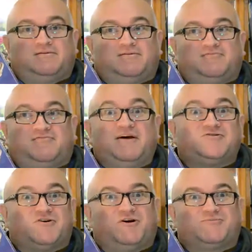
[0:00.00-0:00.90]

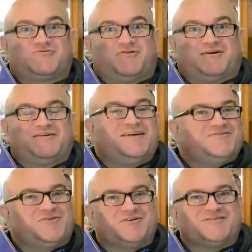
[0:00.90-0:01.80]
Fetch Armstrong. I nearly
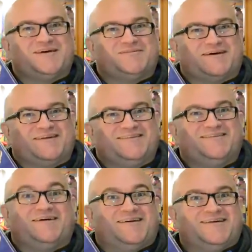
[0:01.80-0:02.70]
forgot his name again.
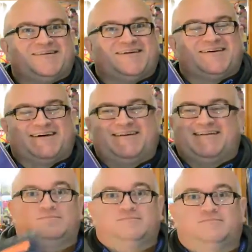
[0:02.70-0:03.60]
I nearly did it again.
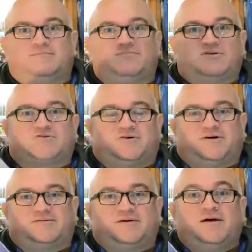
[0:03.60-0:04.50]
This
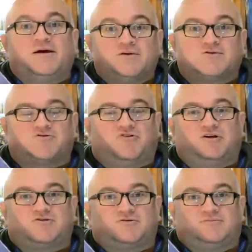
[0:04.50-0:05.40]
guy.
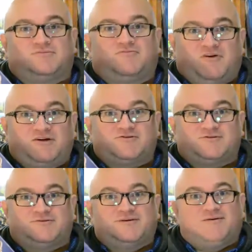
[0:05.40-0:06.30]
Stretch,
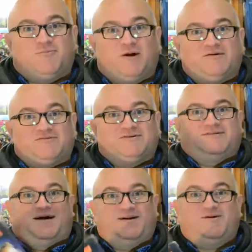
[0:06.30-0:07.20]
Fetch, whatever.
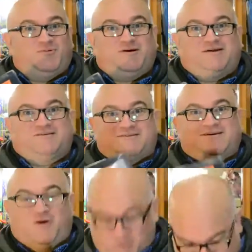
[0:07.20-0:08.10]
I don't know what he is.
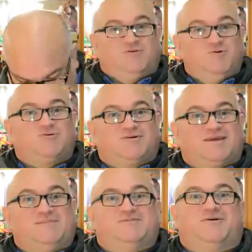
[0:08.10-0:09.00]
Who are you? You can
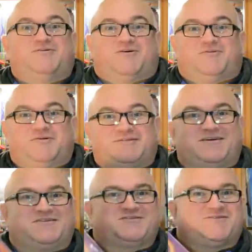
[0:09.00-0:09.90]
keep a dog though with
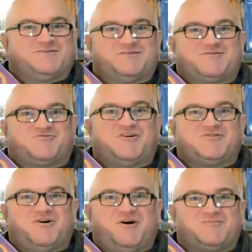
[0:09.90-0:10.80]
this.
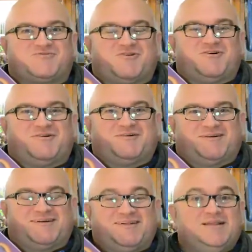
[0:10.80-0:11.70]
Stretch
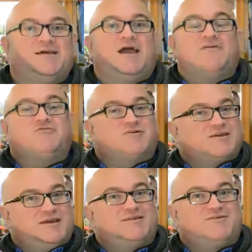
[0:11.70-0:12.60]
Armstrong. If you're a
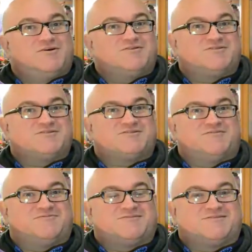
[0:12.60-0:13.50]
kid of the
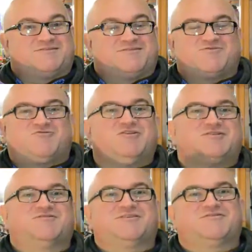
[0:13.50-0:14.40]
1970s.
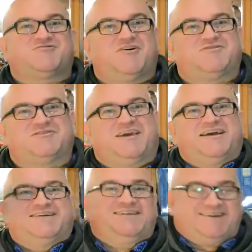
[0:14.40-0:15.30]
Stretch, I said stretch
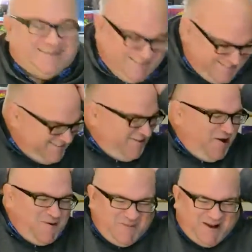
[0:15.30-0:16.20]
again, didn't I?
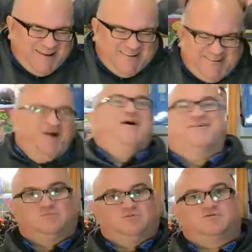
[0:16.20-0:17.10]
Oh my
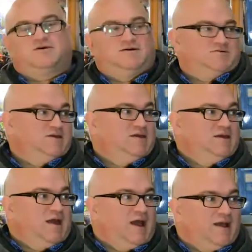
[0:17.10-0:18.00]
life. Humble sales
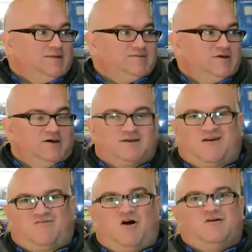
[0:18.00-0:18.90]
and
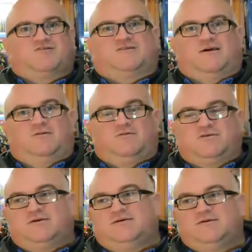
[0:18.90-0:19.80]
garage
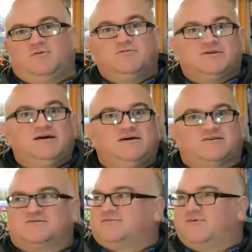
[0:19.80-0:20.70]
sales. What was that
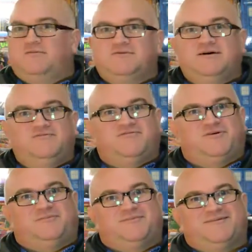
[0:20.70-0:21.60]
accent? Where was that
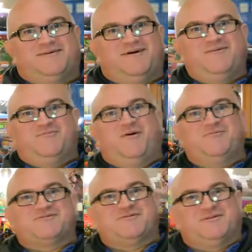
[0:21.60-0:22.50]
from? Oh,
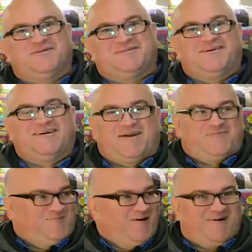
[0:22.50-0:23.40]
what was going on there?
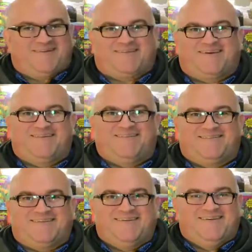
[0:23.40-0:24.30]
Garage
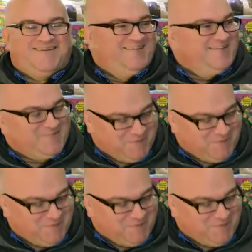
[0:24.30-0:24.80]
sales.